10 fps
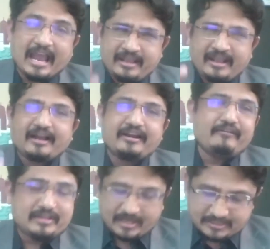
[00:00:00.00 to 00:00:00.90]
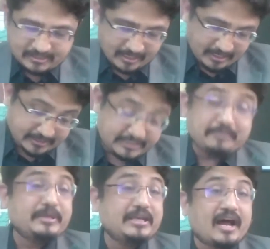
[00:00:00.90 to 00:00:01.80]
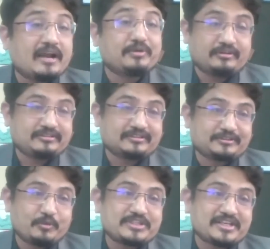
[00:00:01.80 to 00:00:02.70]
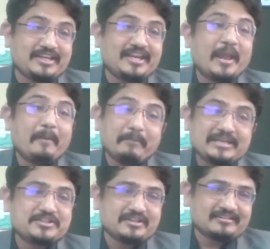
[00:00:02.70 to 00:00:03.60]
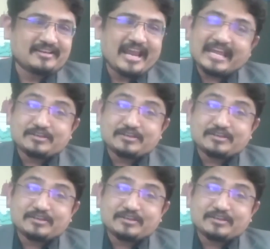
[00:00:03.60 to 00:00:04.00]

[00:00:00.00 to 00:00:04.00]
And I agree with his TPR process, which he mentioned.